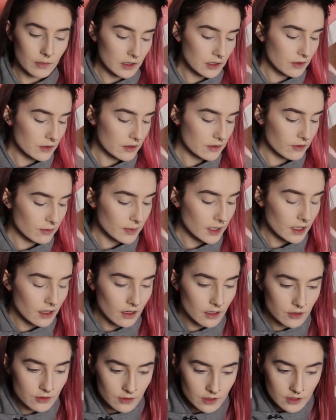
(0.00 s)
used for my
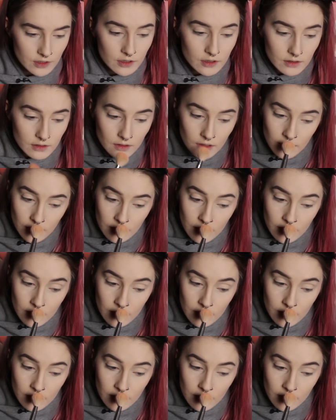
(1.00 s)
contour too.